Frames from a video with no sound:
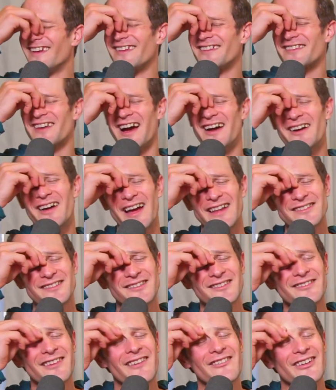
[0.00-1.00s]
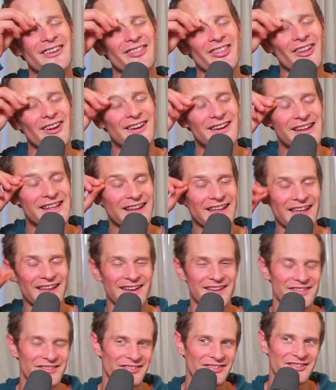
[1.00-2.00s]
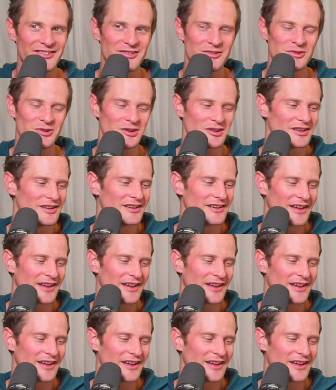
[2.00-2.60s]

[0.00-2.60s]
so I do remember learning it in school,